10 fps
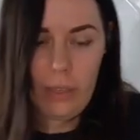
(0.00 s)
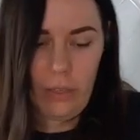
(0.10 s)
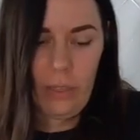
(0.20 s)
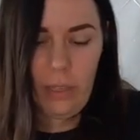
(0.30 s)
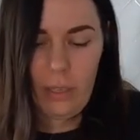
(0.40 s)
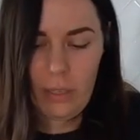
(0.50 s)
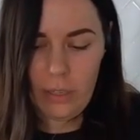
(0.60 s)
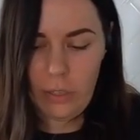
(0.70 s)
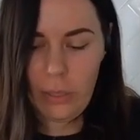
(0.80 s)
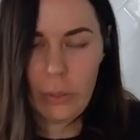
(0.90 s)
It's just
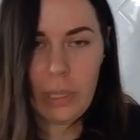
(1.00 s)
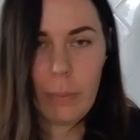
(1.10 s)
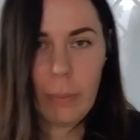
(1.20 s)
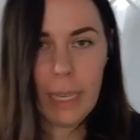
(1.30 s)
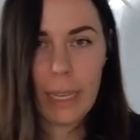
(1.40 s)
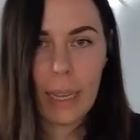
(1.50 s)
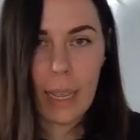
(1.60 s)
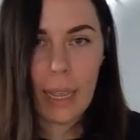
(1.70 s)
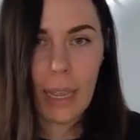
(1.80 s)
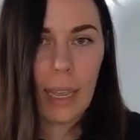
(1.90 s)
she looks up at me and
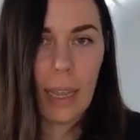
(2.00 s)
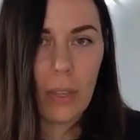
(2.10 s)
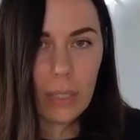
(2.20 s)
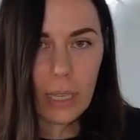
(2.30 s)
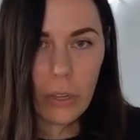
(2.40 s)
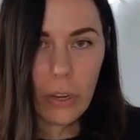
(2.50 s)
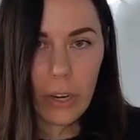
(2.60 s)
I look down at her,